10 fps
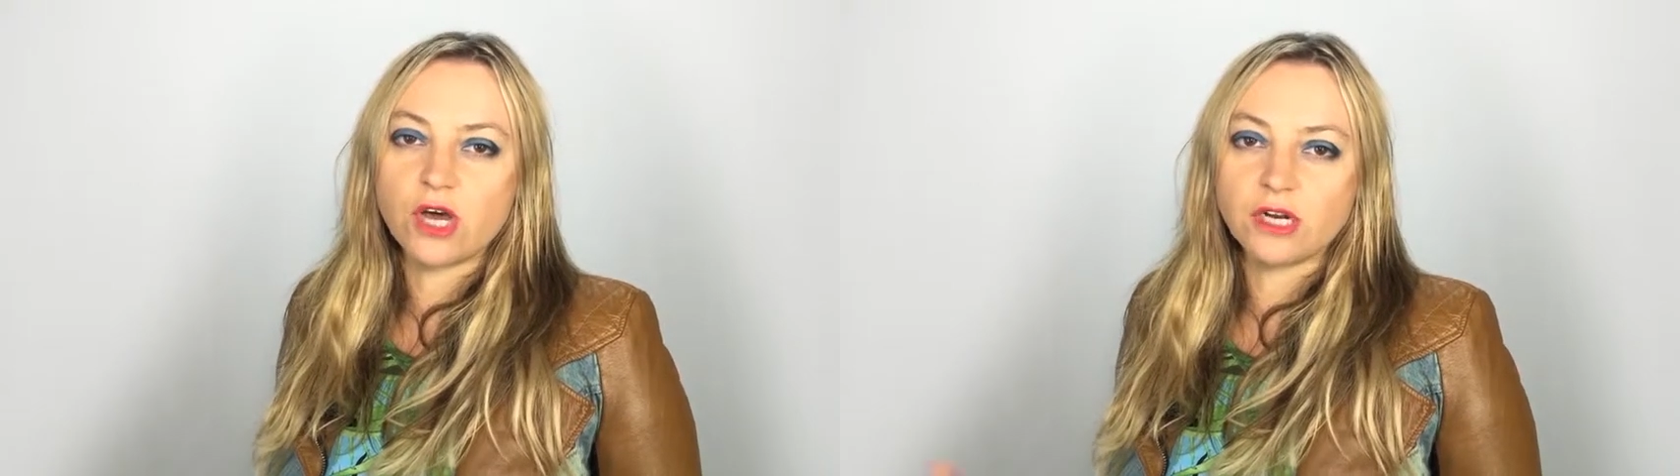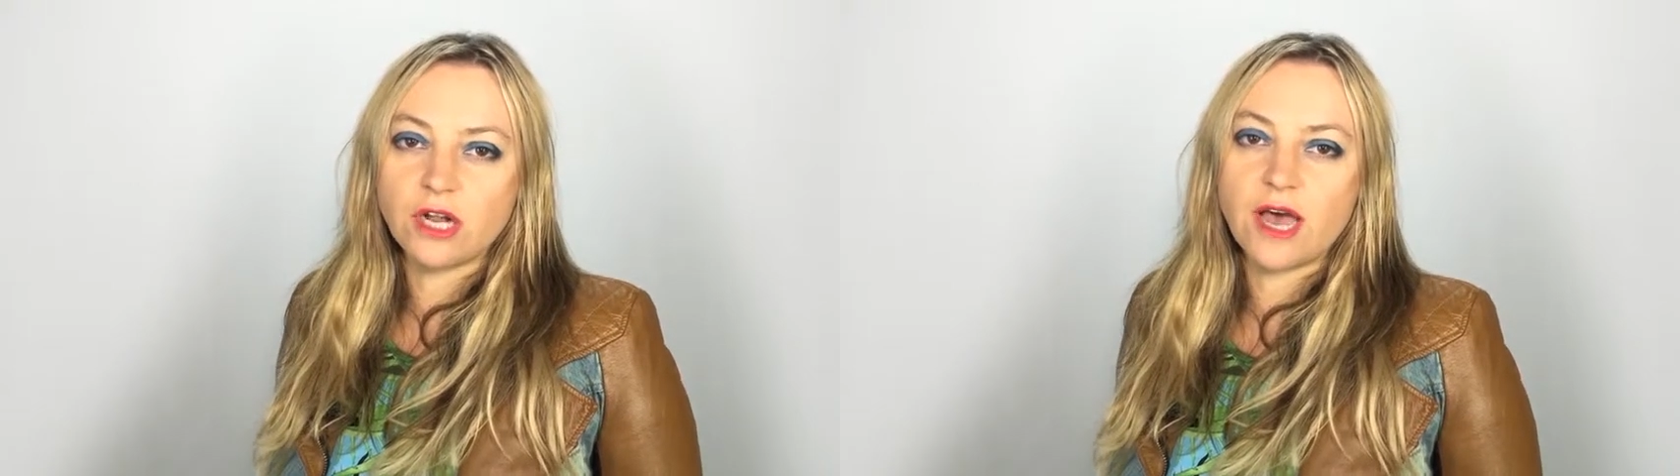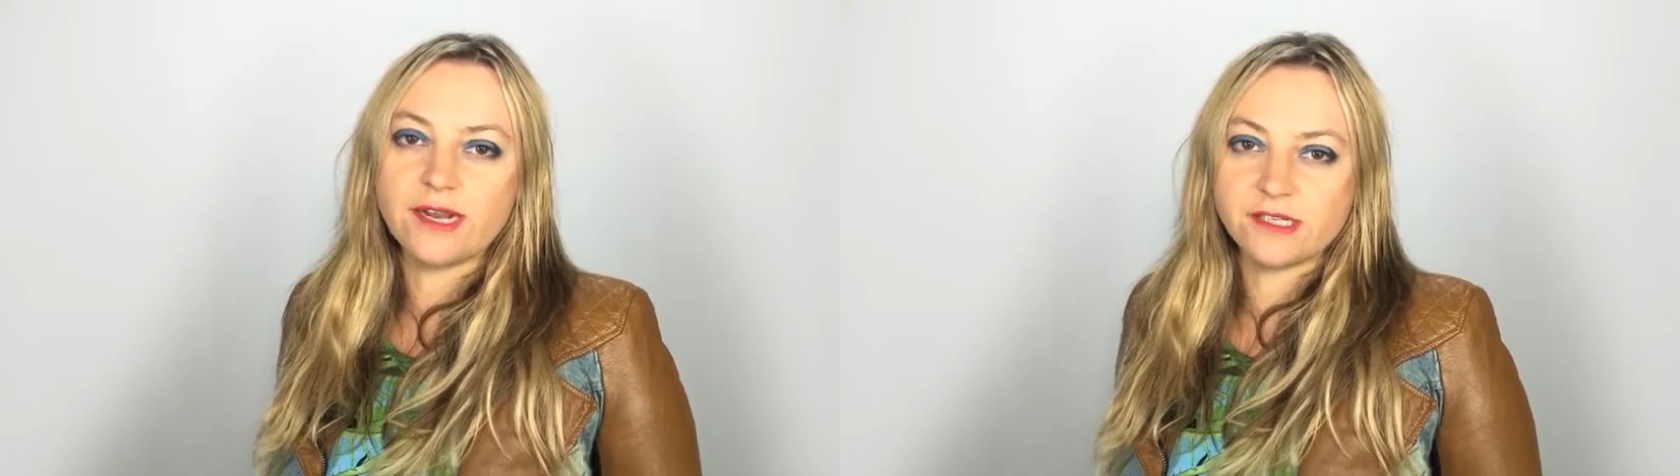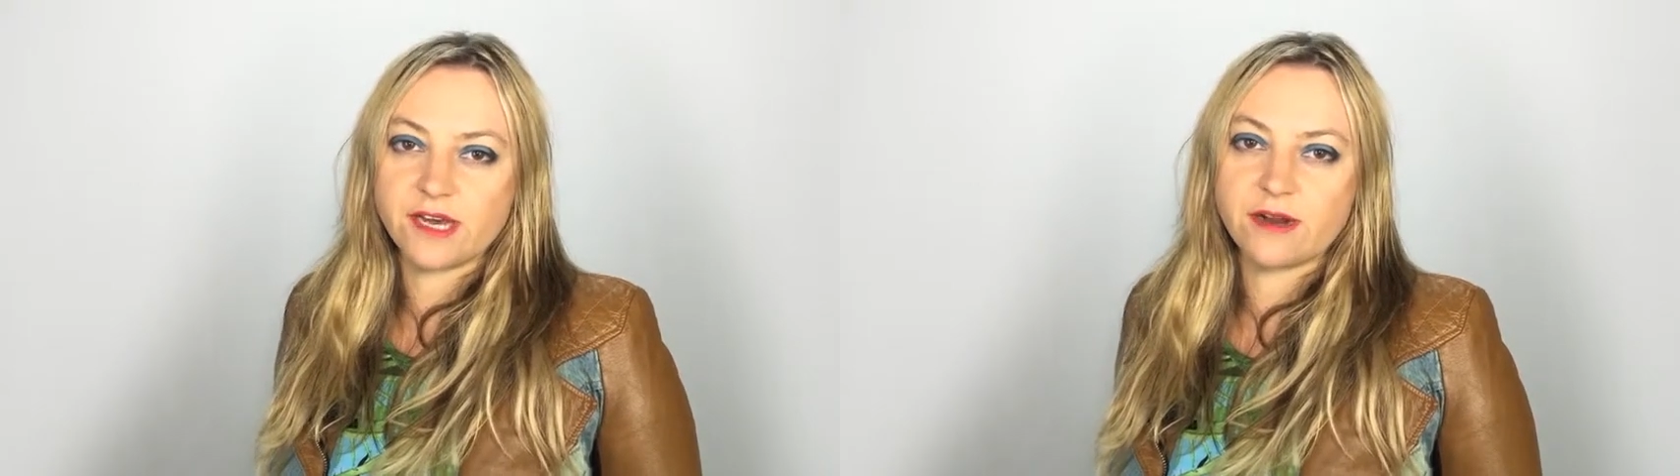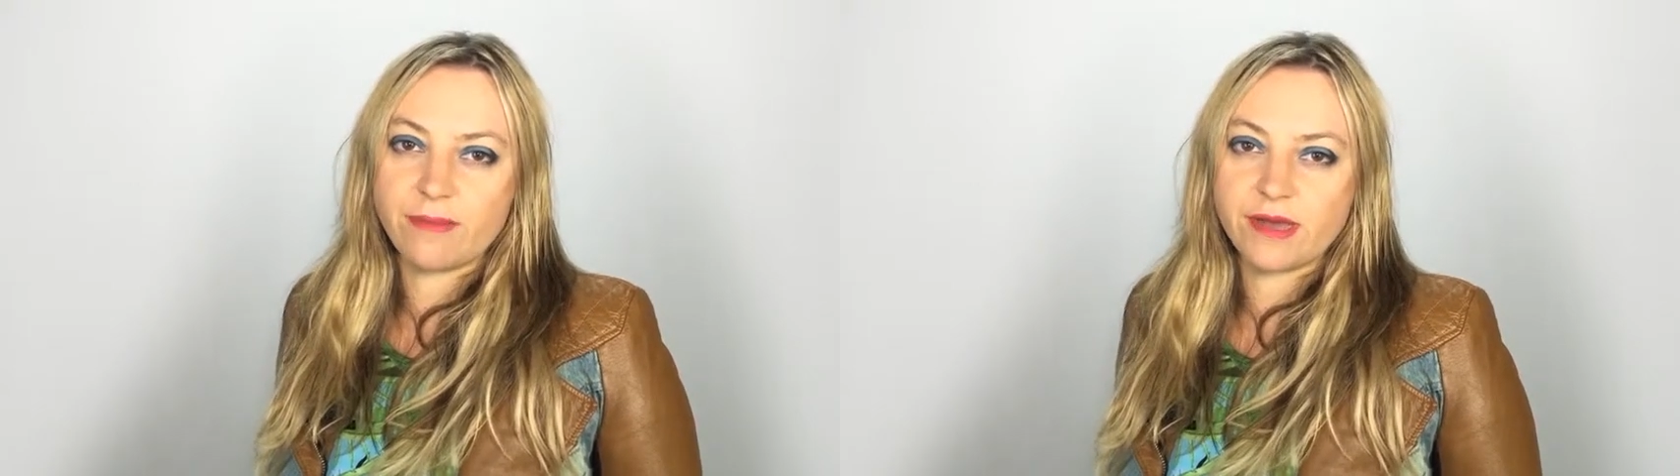online
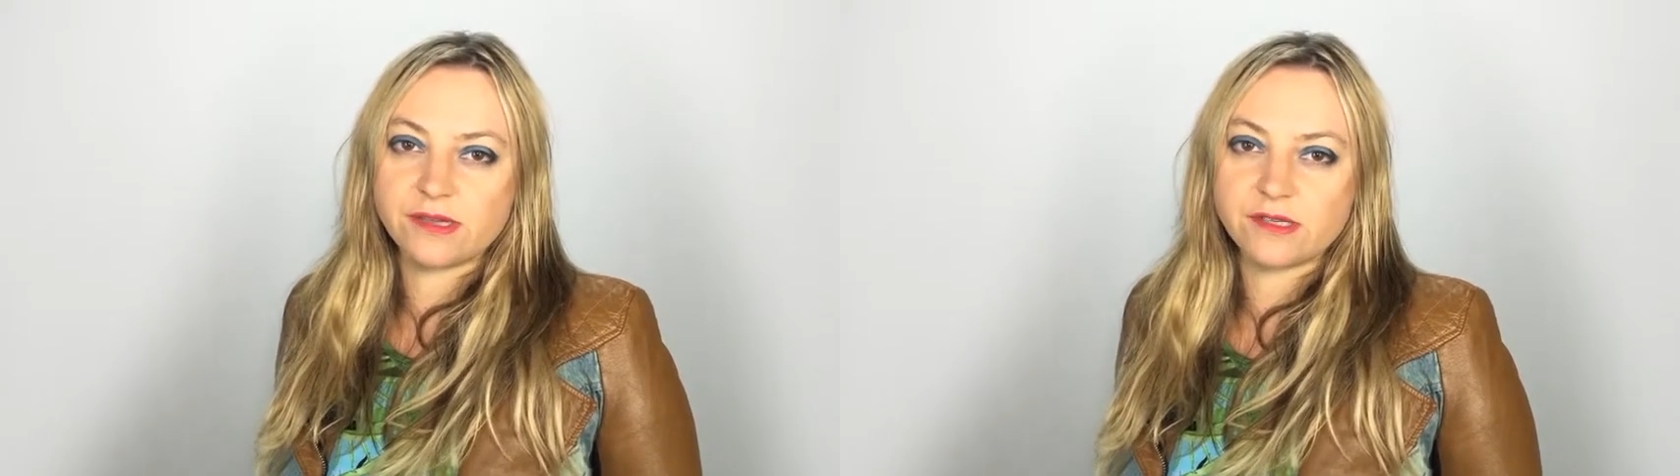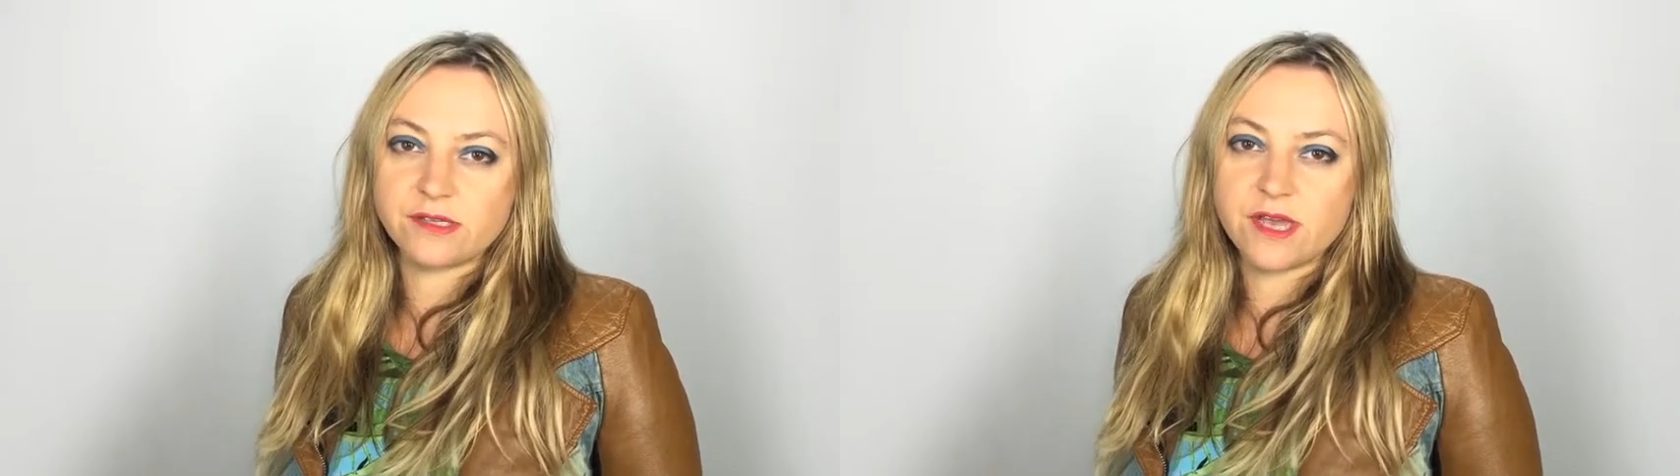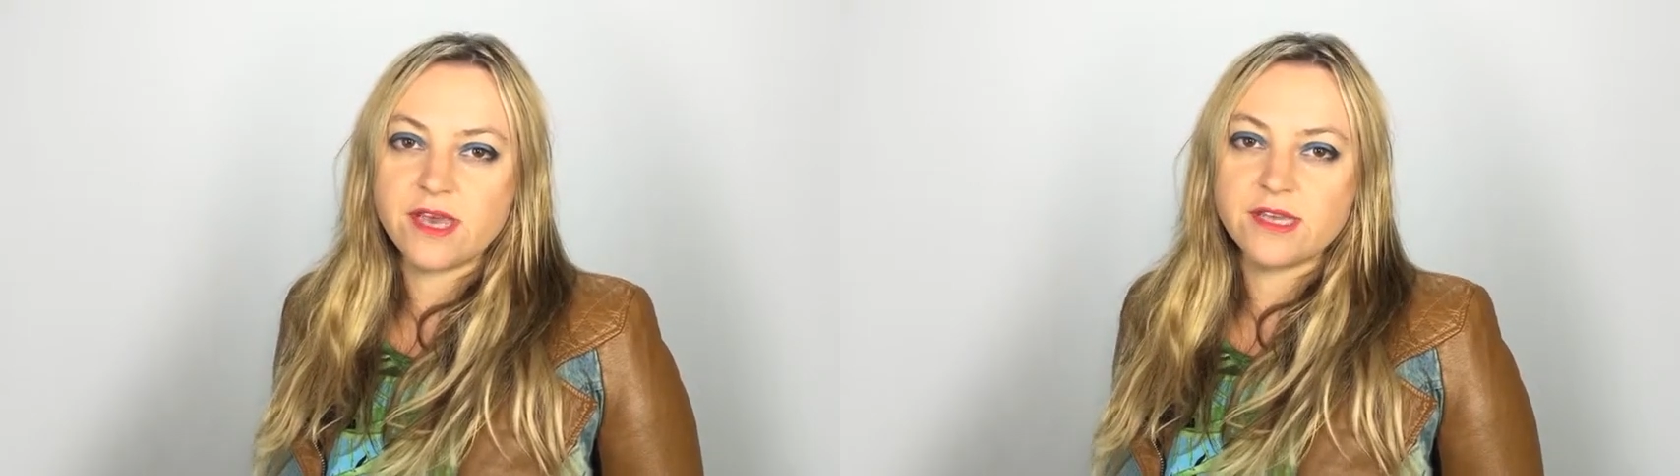database,